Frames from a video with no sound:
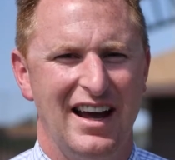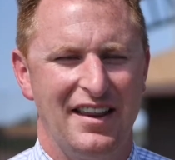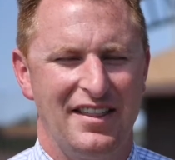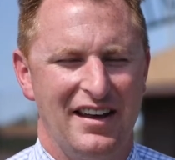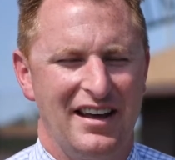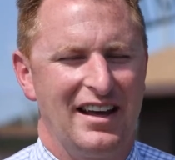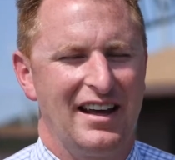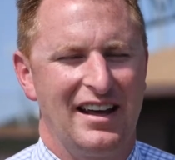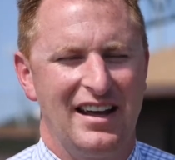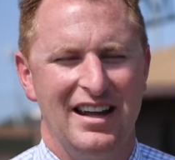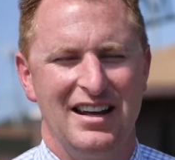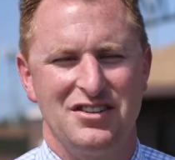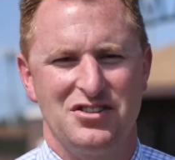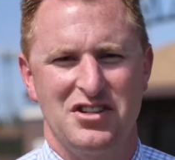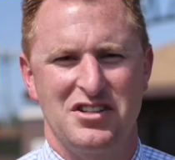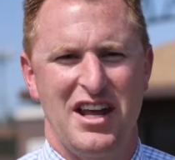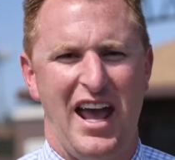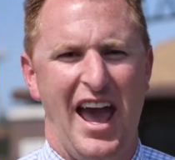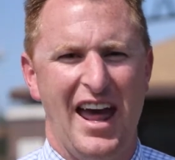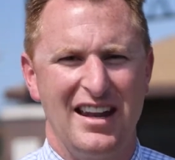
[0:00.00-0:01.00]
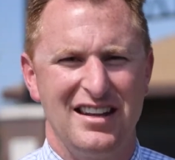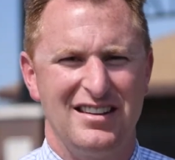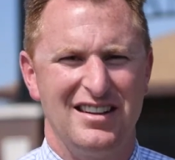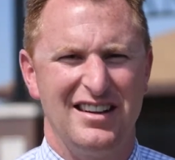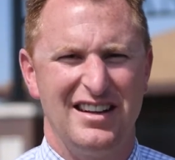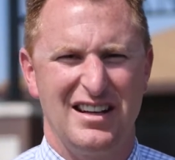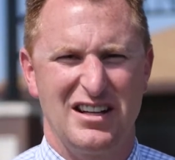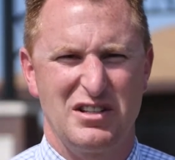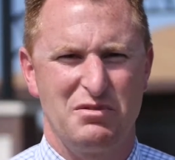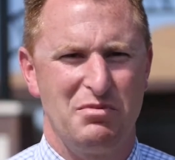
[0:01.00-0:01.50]
I think, again, it's just added
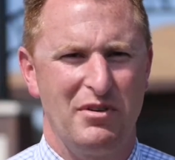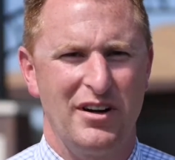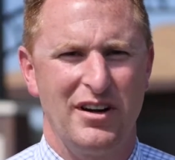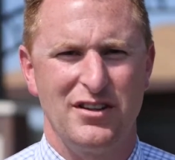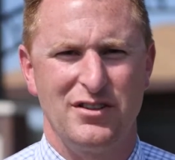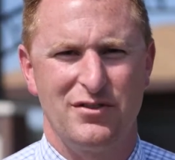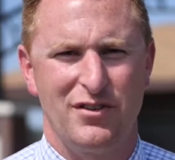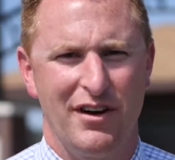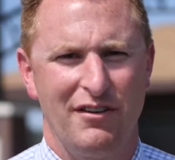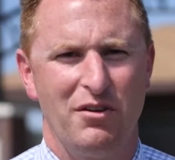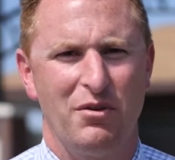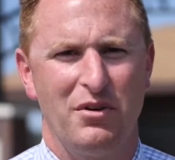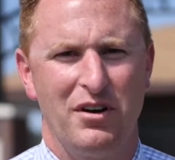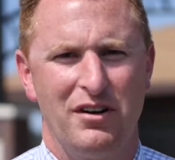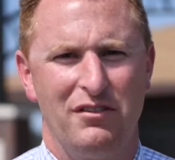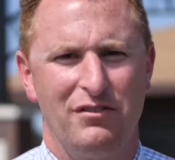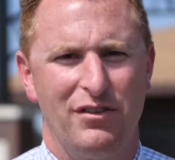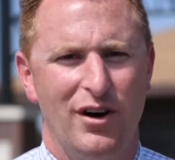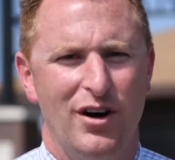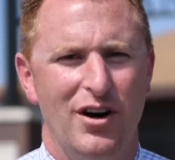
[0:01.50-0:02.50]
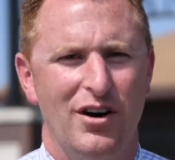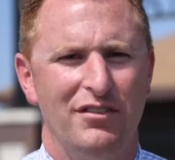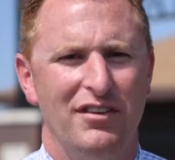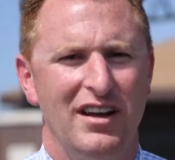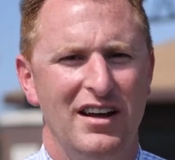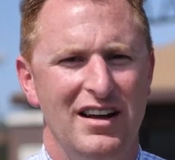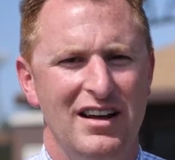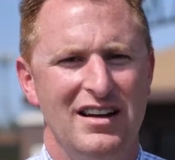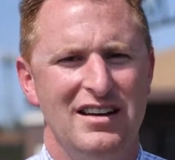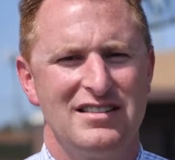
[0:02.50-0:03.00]
to the experience for everyone
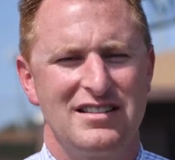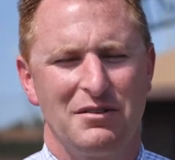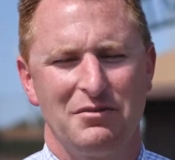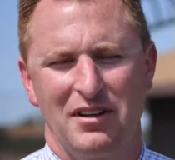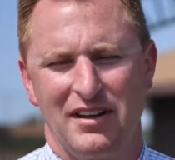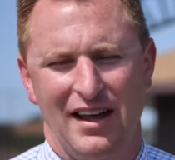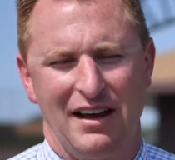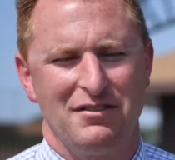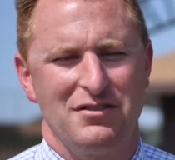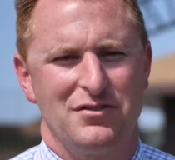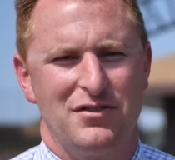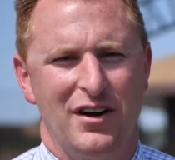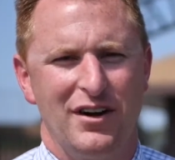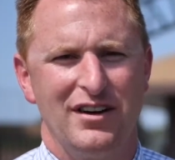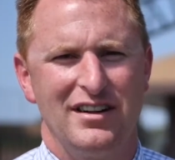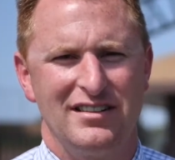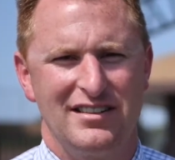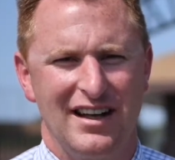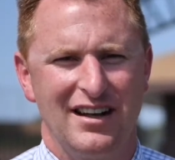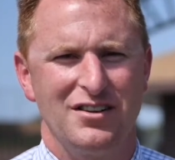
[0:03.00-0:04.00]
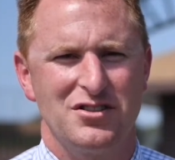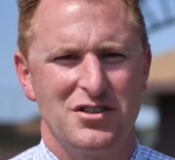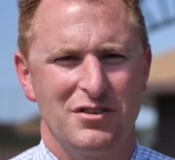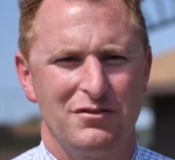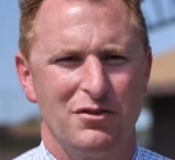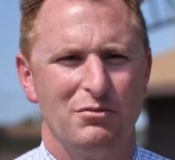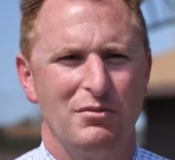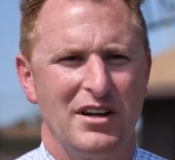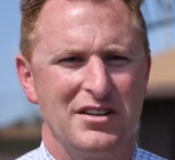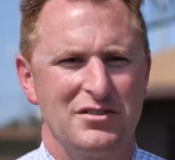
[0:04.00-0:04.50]
involved. Something that was very
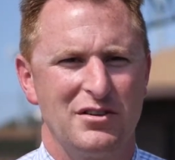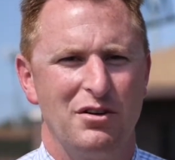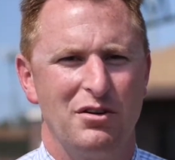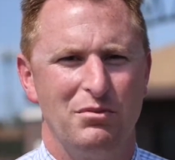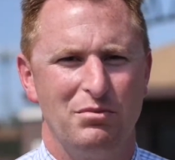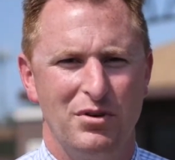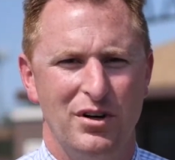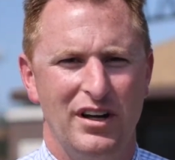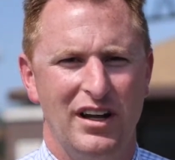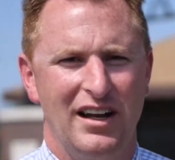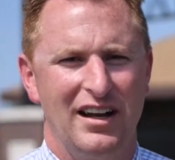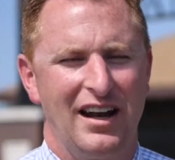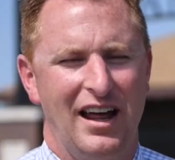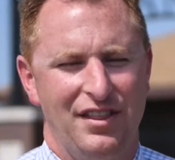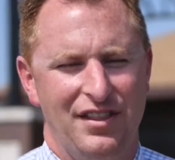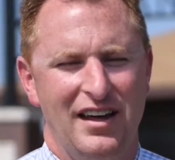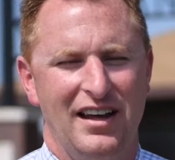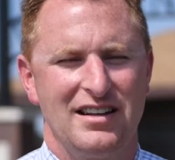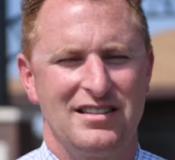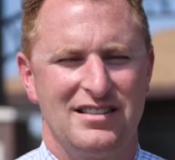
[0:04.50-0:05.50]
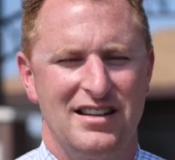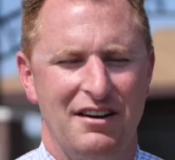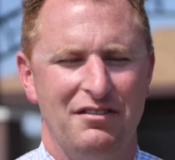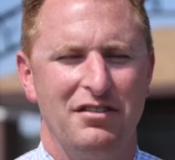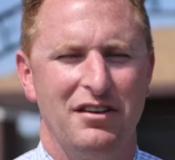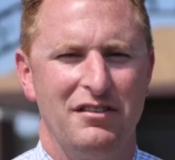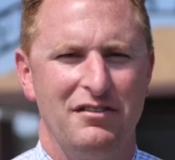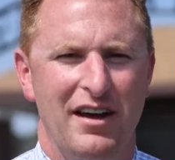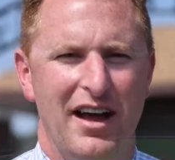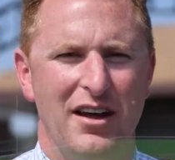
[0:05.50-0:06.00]
intelligent for Musco to put in, I think, is
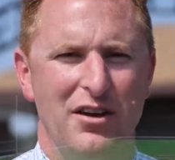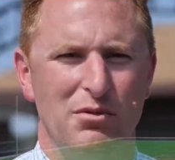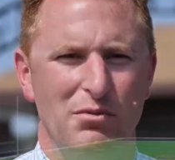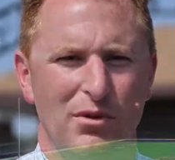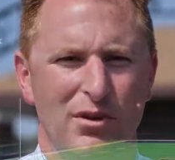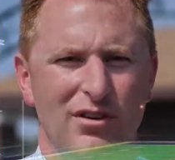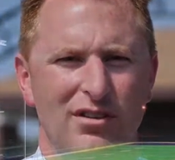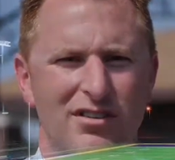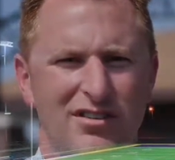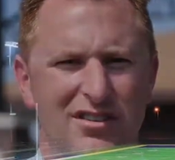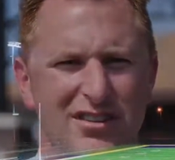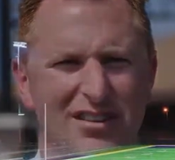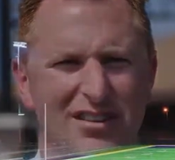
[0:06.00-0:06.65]
definitely valuable.